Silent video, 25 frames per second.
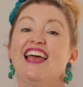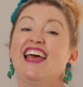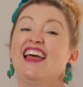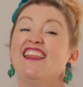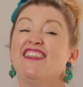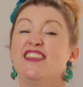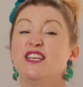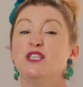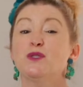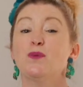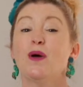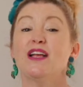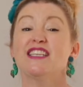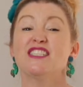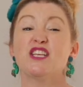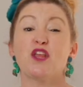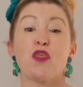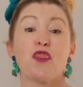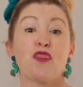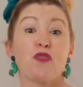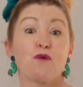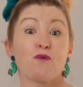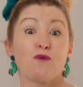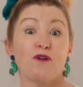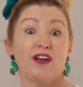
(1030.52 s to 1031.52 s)
This one's a
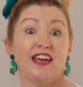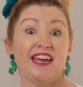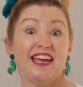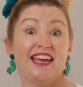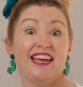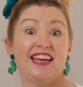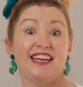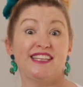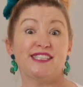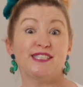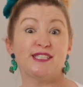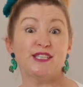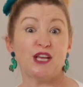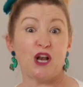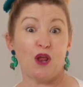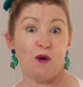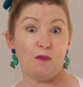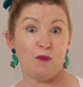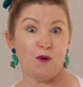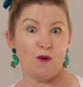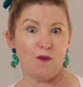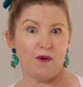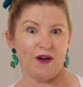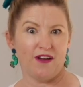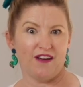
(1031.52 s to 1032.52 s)

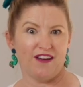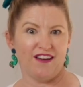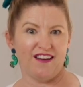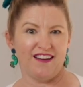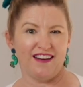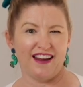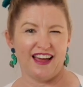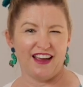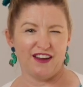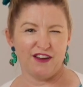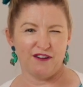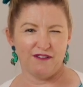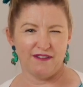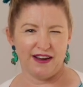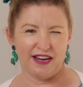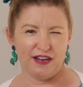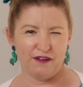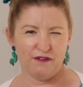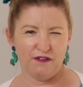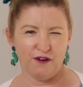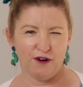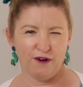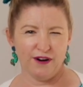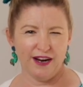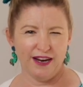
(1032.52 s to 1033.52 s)
3-syllable word. Are you ready
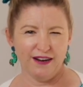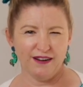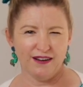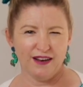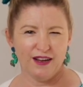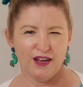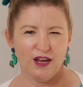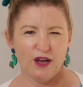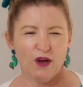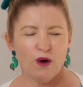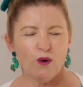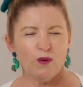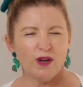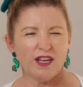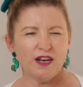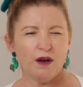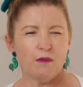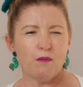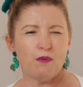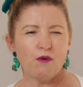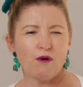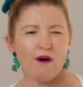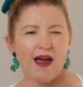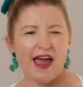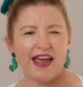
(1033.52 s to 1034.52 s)
for it? We're going to
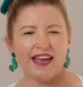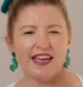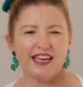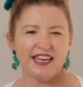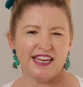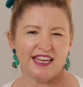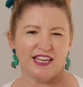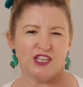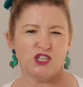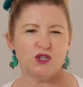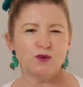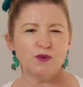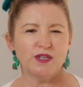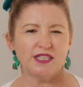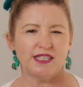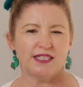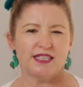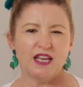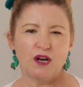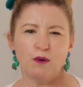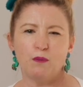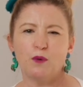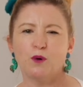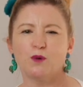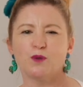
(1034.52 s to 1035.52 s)
break it into its
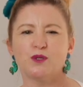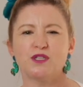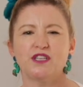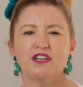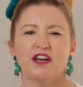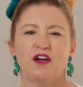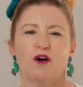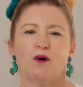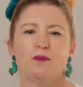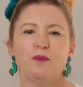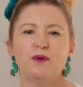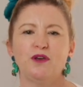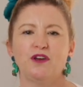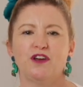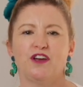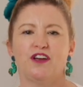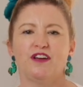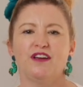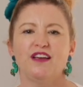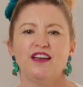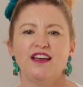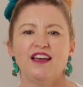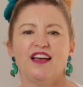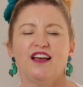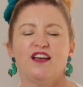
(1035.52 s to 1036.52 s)
syllables to help you.
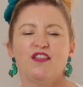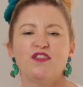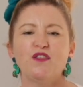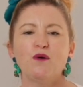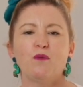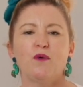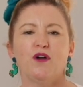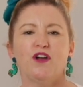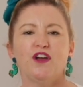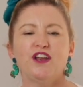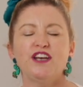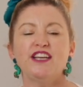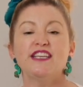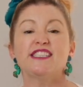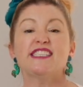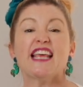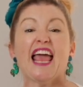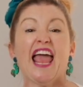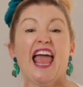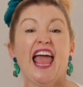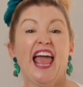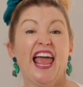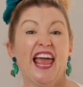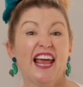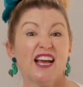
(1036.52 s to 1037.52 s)
The word is
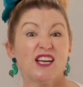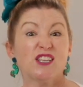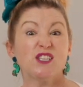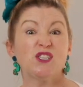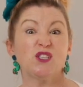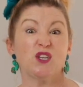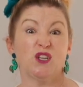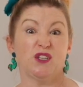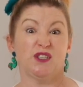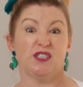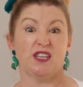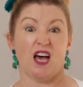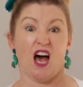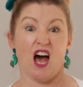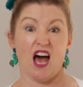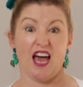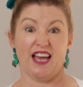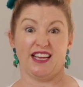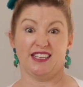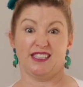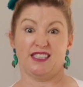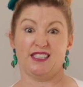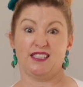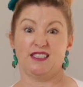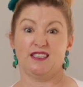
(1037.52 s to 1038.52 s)

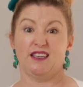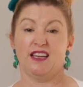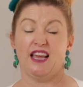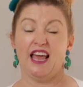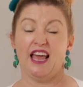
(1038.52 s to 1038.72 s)
exercise.